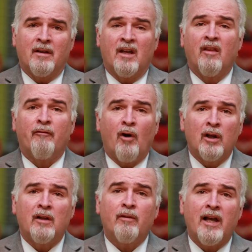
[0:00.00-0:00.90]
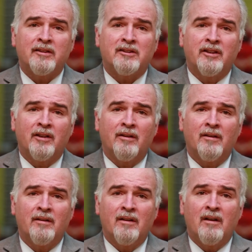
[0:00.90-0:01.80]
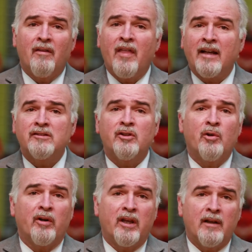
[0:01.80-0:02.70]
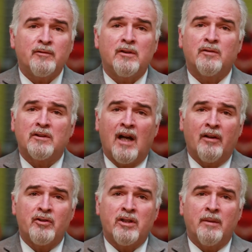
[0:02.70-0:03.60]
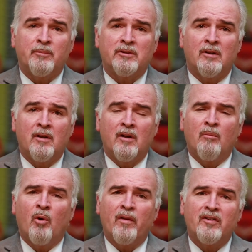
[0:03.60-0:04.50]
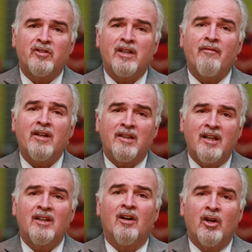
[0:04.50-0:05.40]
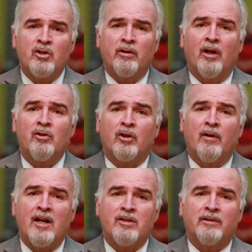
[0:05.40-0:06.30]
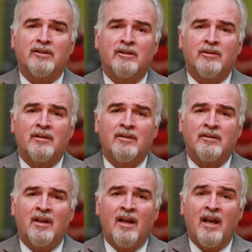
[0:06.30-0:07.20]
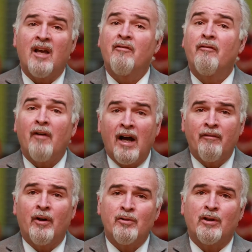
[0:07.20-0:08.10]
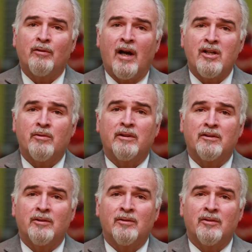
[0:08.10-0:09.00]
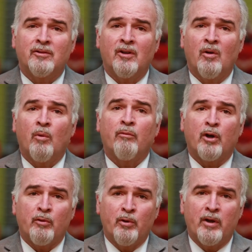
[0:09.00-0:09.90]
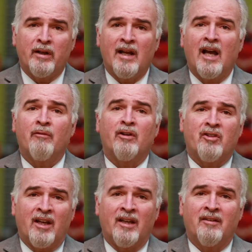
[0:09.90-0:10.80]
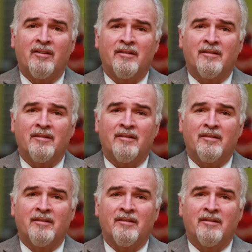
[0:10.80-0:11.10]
In the fall of last year, thanks to your gifts of scholarships, more than 1,700 undergraduate students and 500 graduate students were recruited and retained.